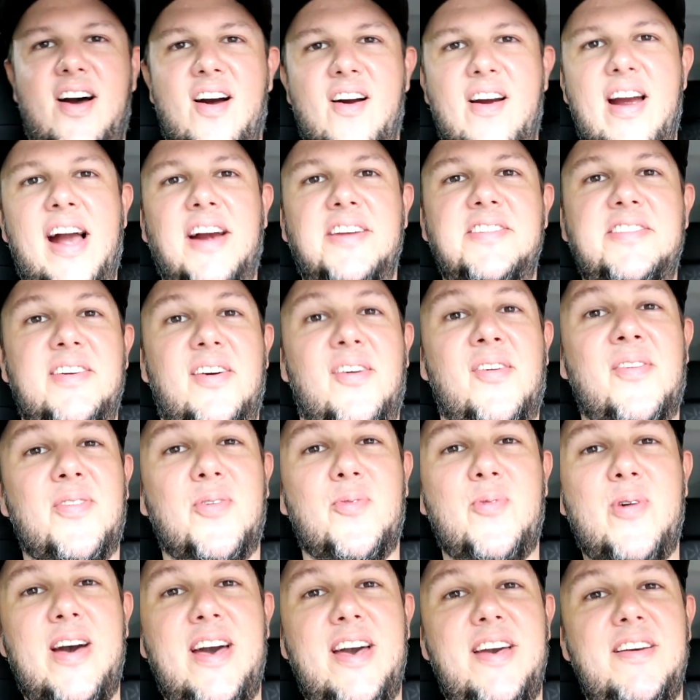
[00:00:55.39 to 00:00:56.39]
are actually on
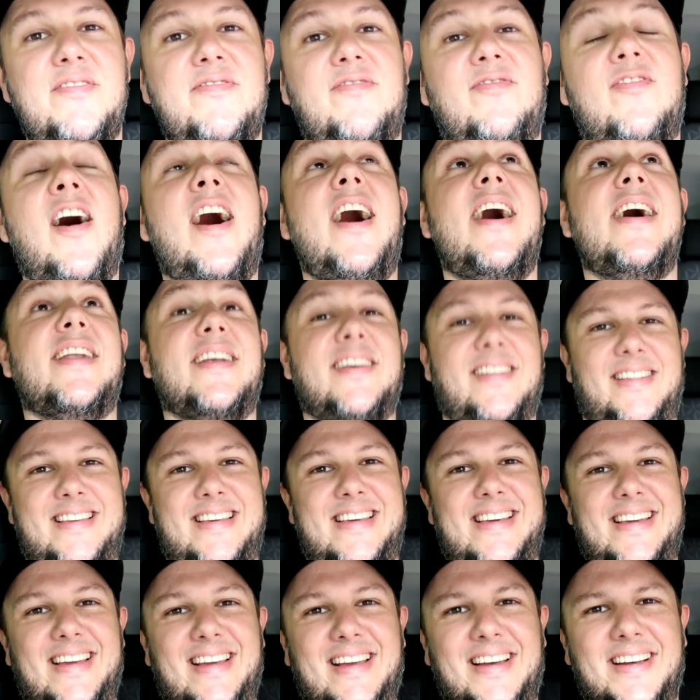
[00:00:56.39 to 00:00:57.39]
the way
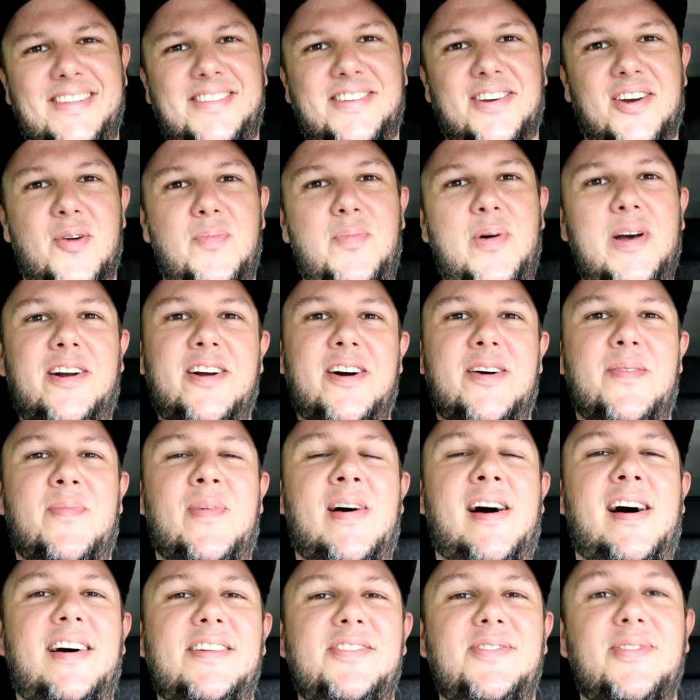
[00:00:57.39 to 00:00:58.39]
finally to go pick up
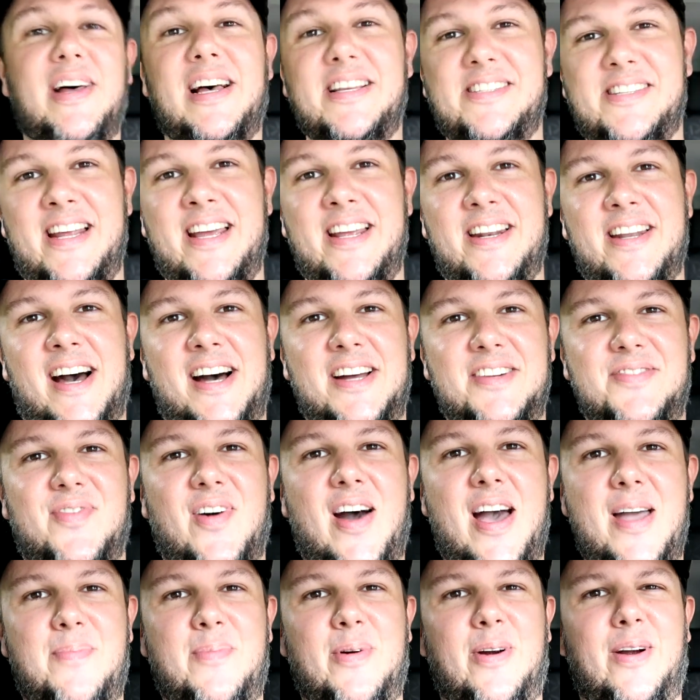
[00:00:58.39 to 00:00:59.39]
my 2008 Dodge
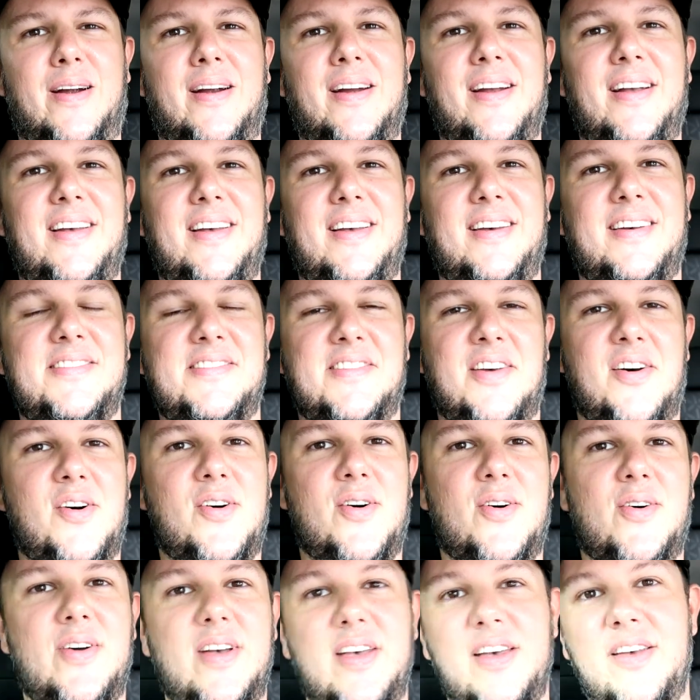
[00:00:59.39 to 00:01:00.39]
Viper.
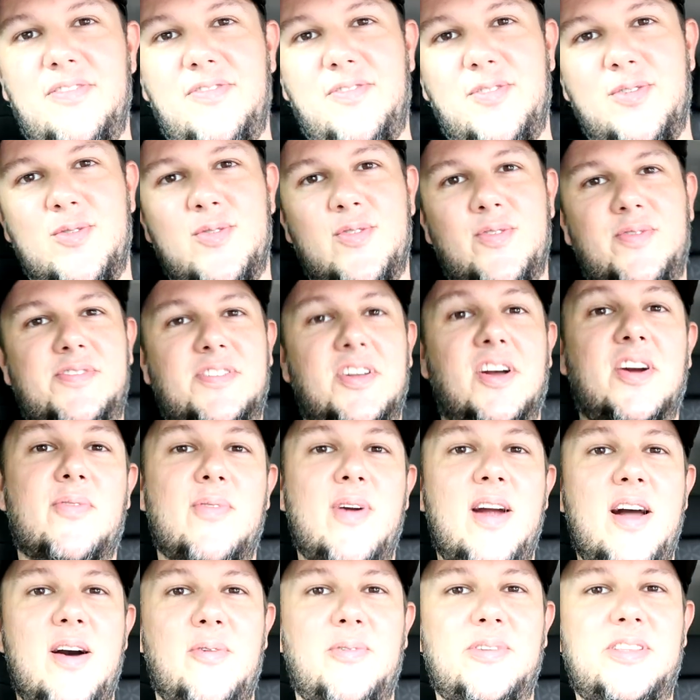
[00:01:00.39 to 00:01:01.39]
So if you've stuck
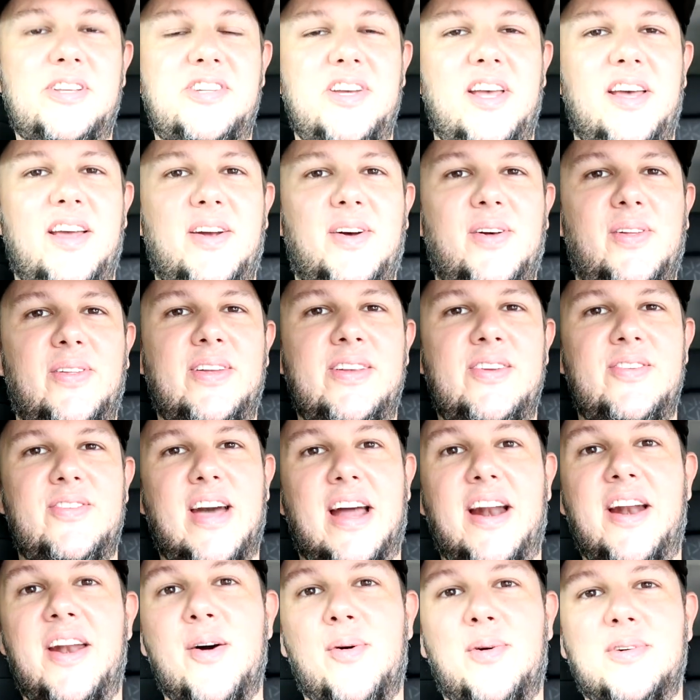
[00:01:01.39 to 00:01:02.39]
around with the channel and you
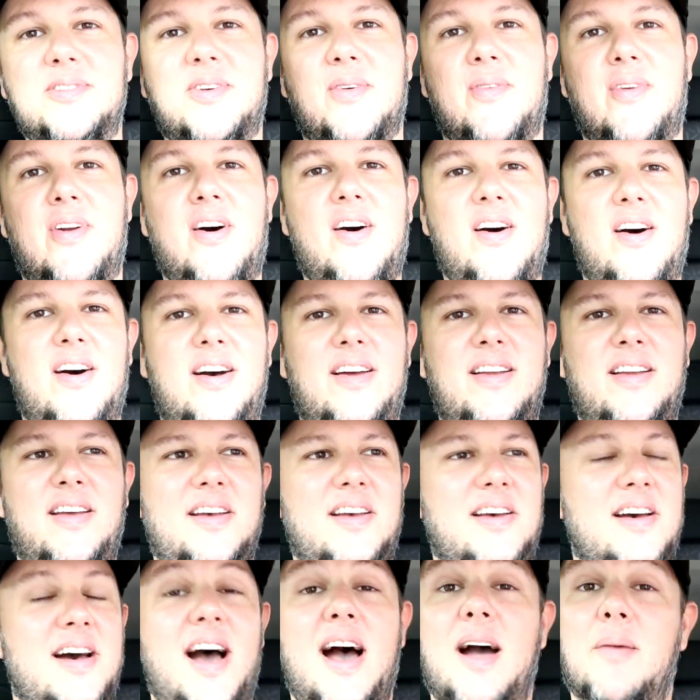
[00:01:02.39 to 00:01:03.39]
kind of know what's going on,
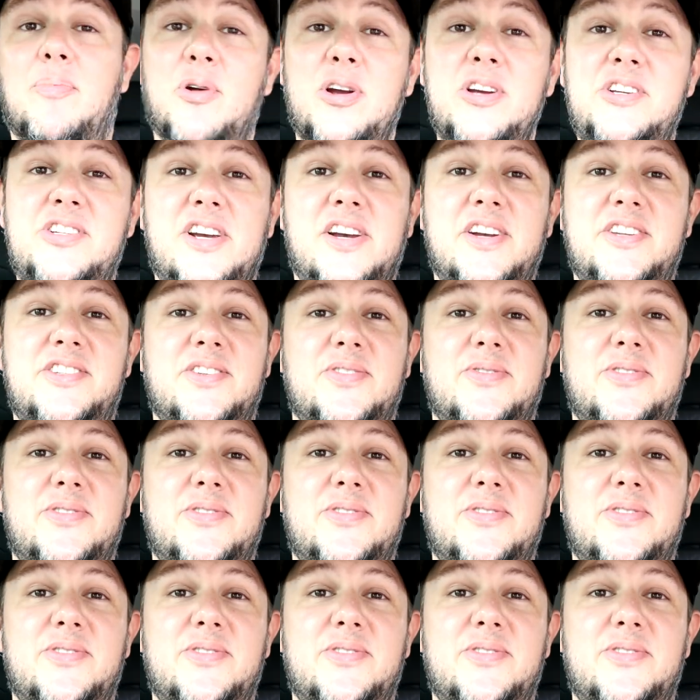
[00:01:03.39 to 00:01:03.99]
I appreciate